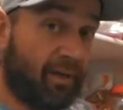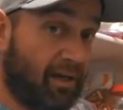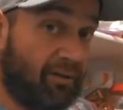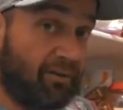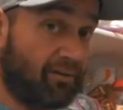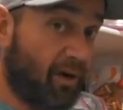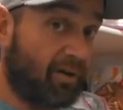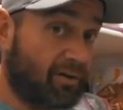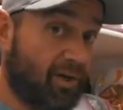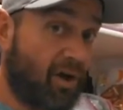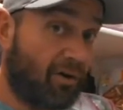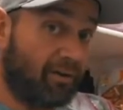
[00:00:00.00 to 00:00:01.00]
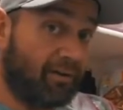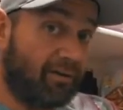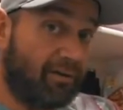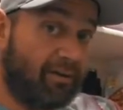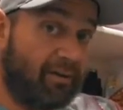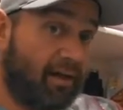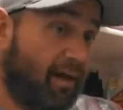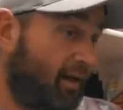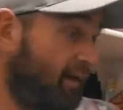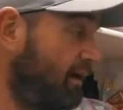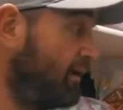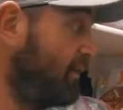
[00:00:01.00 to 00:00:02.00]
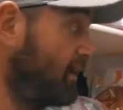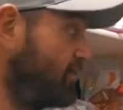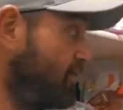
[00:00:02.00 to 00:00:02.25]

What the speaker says: plain old dark chocolate, and they